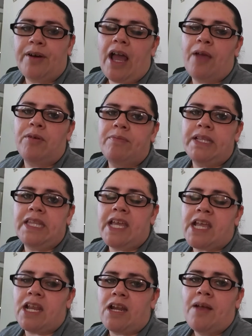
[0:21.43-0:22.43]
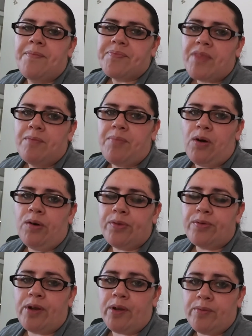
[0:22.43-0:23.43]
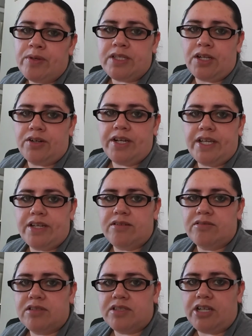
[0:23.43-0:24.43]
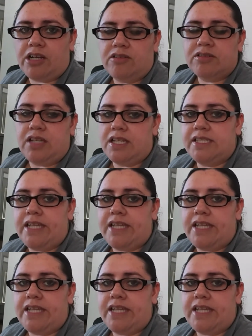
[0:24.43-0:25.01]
I will be linking both Growing Roots and Nerdy Kiddoz channels